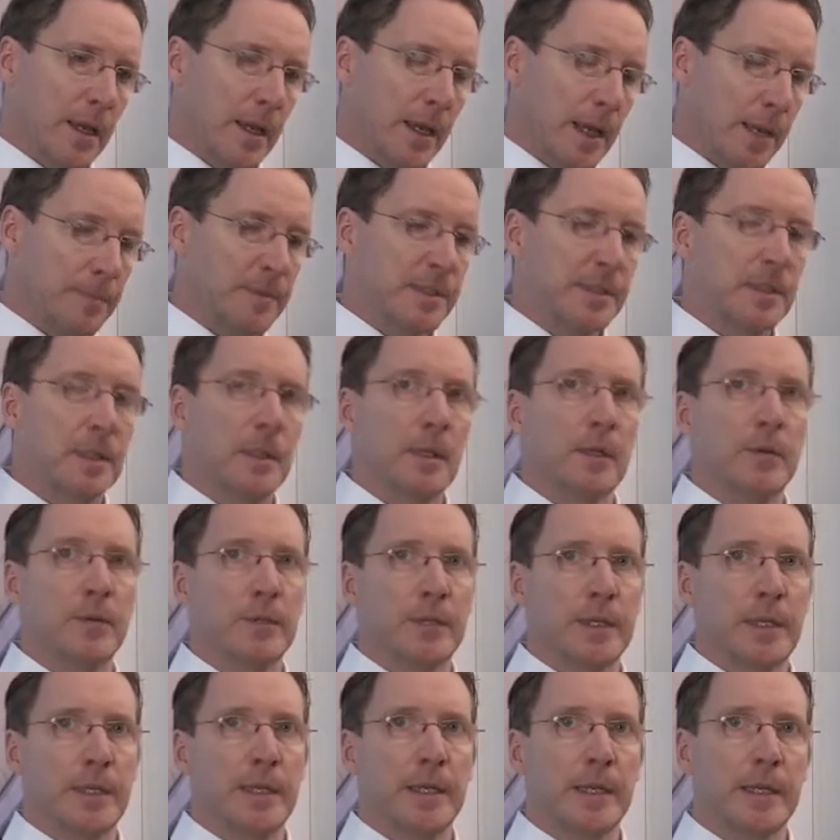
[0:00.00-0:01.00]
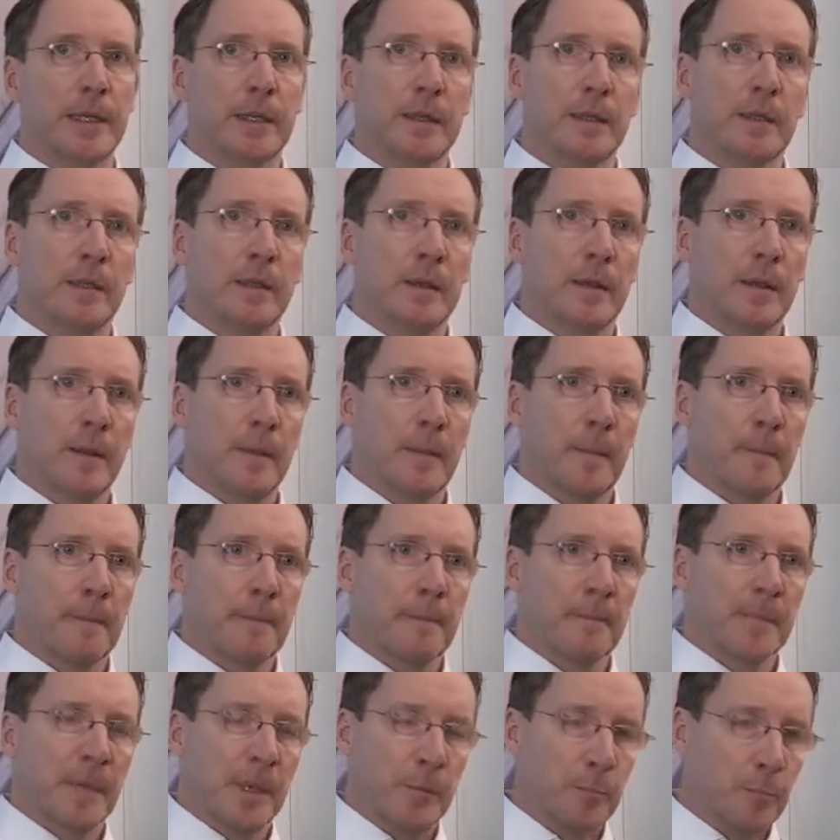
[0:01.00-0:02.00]
absolutely
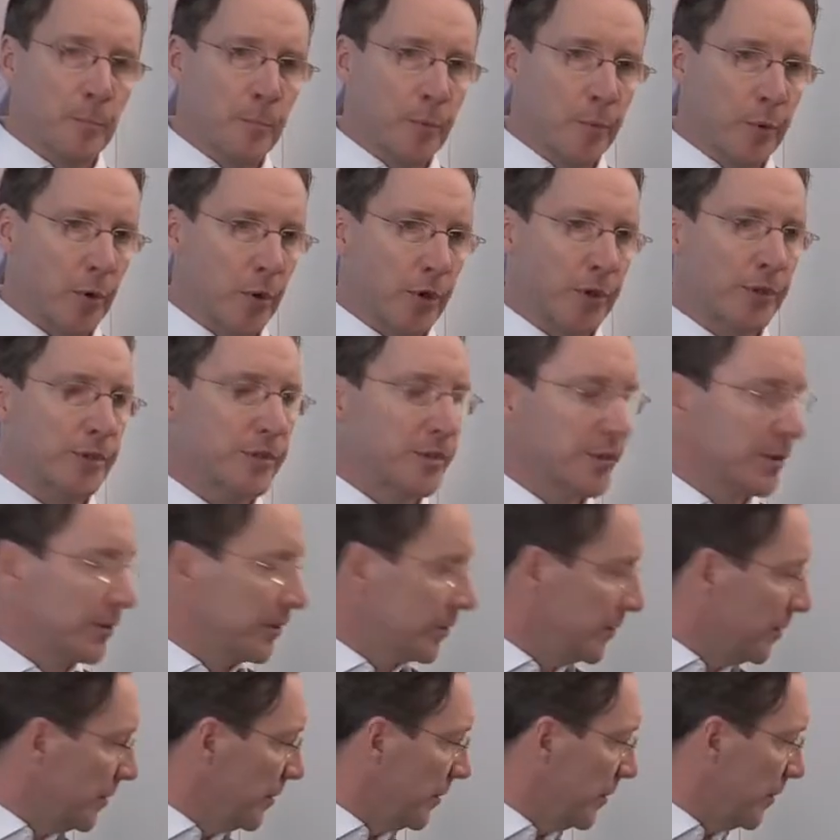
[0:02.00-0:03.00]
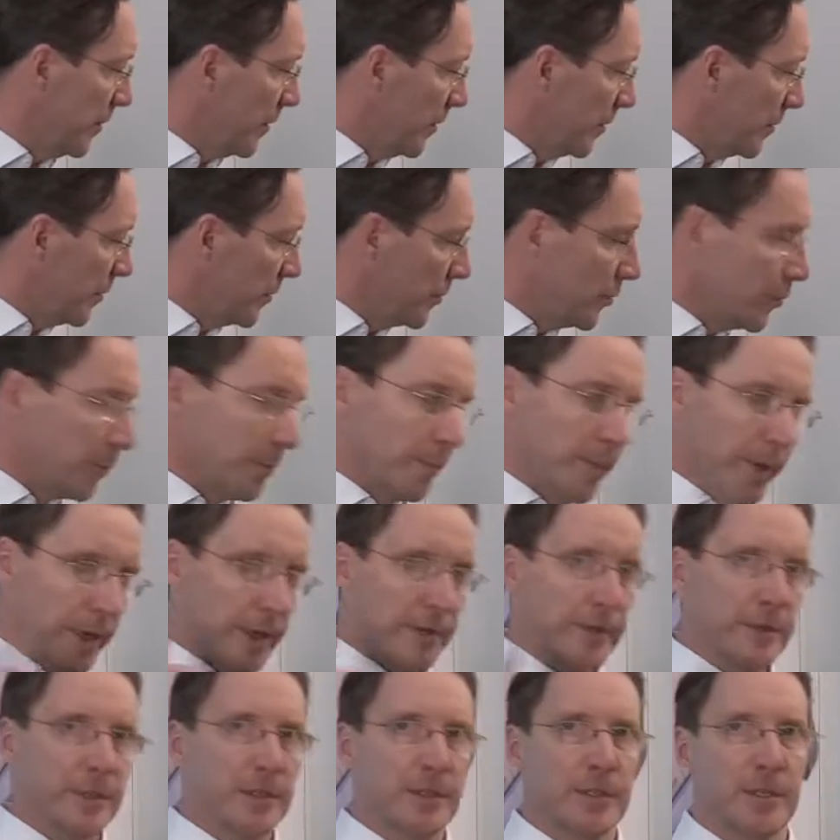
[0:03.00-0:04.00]
important to
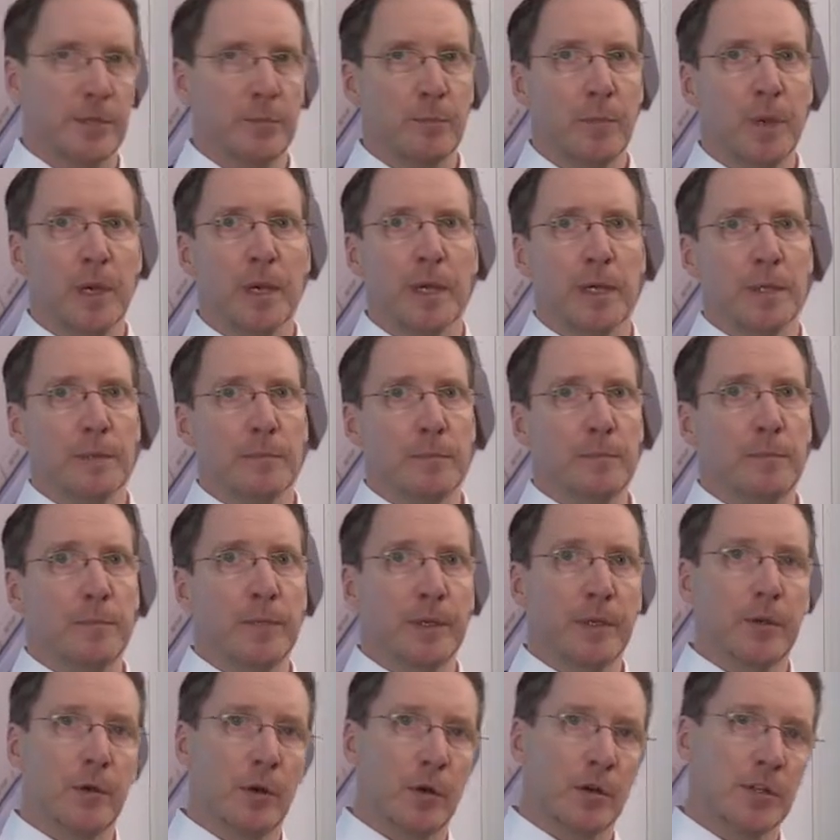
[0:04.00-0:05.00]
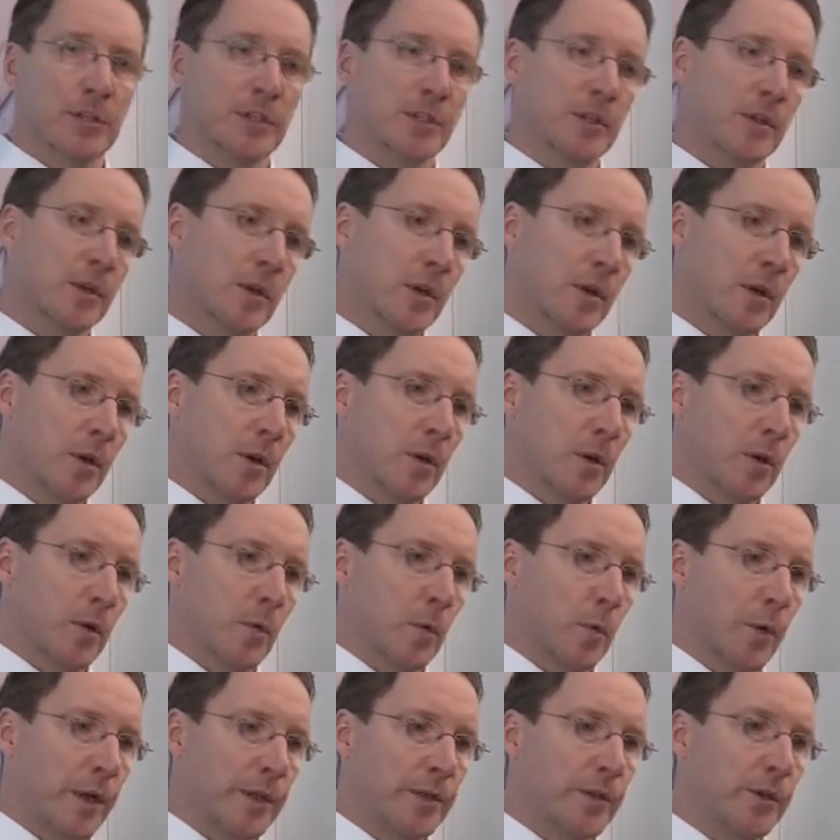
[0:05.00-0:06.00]
bear this in mind, because
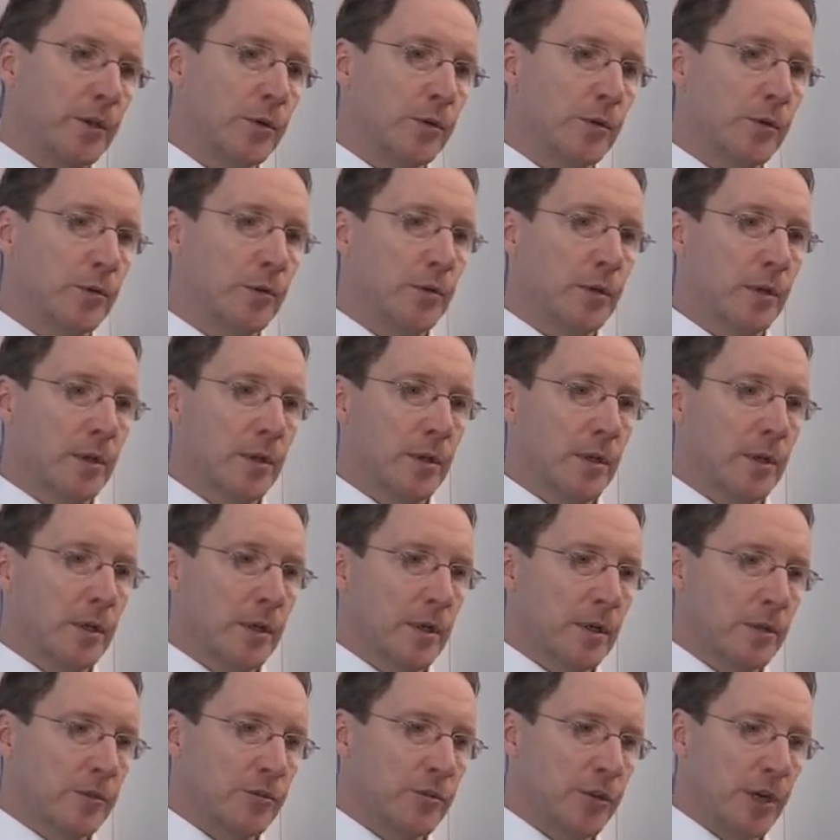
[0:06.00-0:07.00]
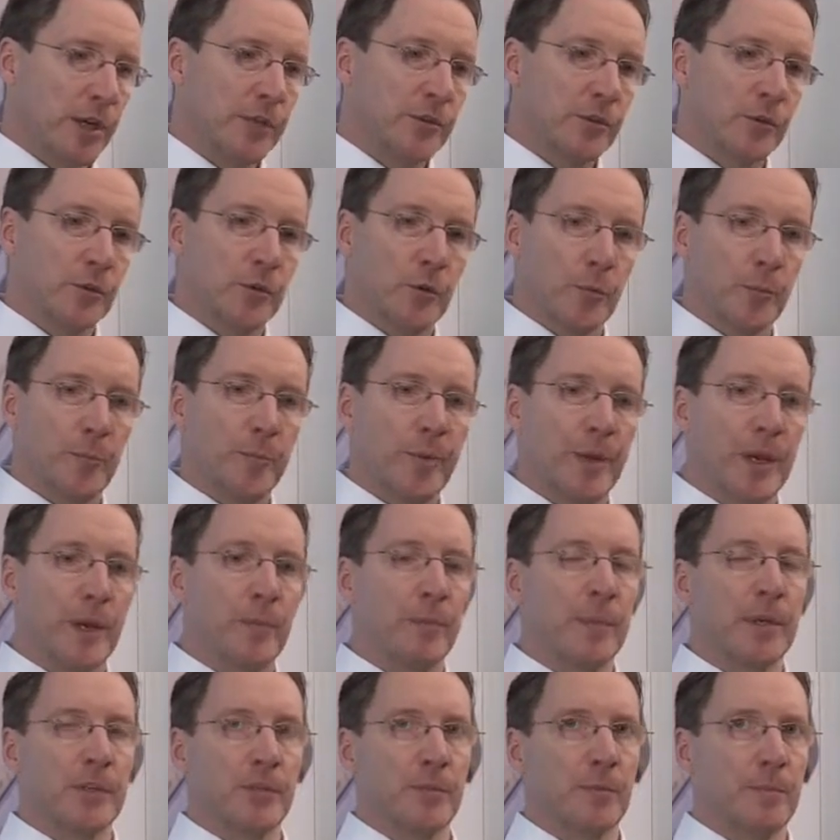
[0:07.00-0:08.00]
when you try to compare
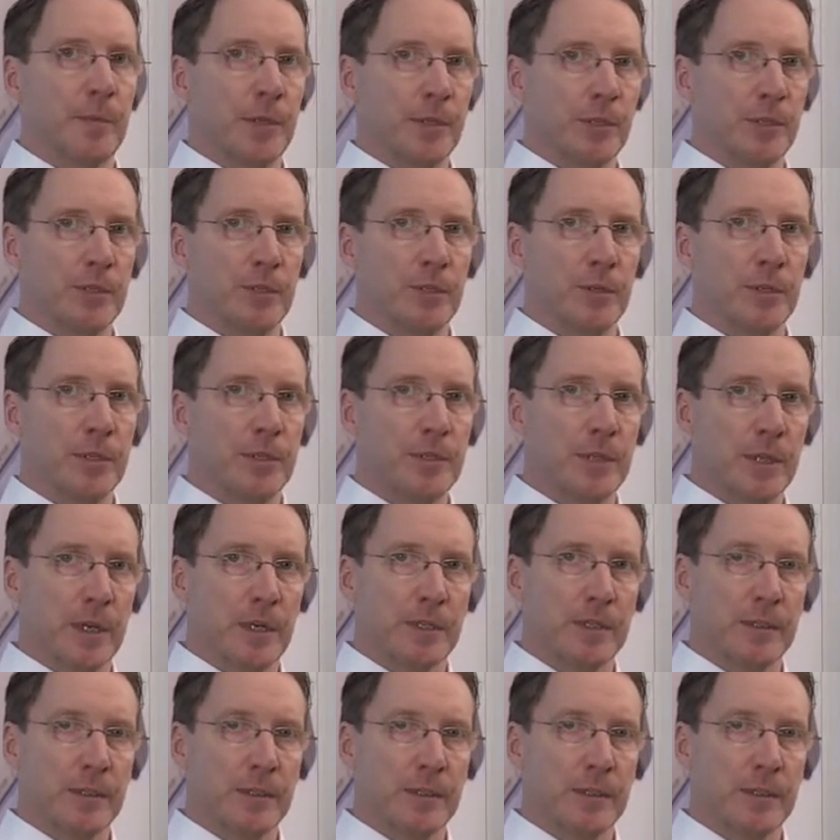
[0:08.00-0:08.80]
measurements to each